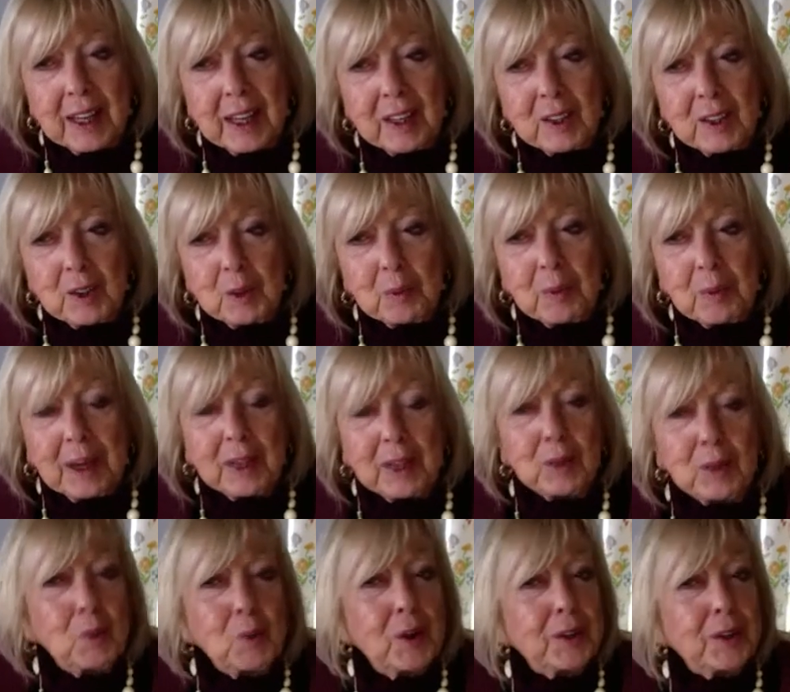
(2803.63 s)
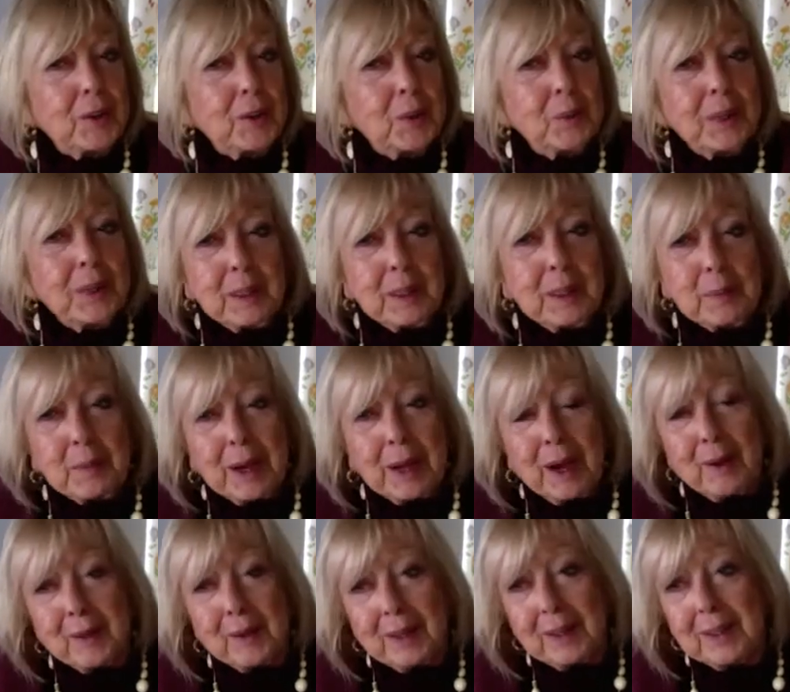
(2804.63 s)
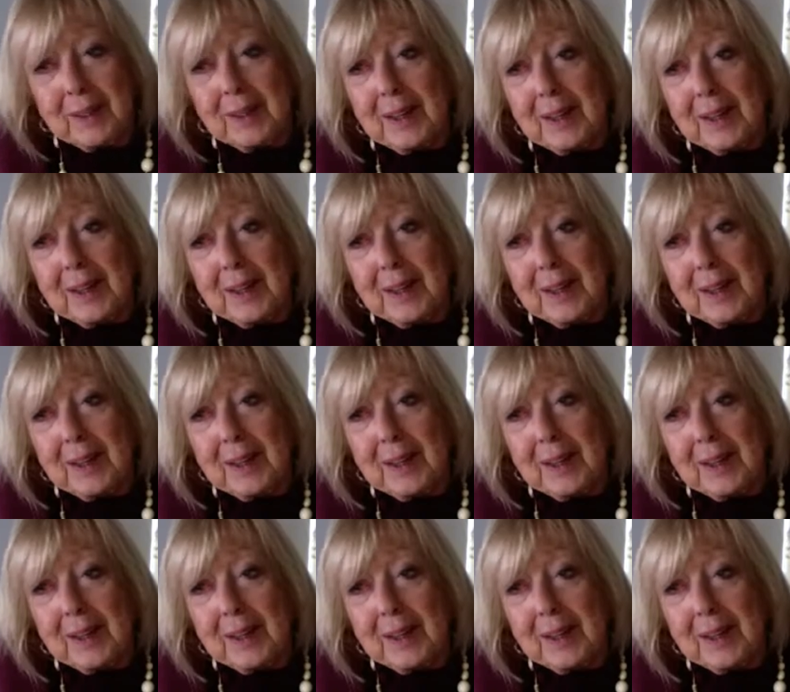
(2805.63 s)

and you might want to read about it.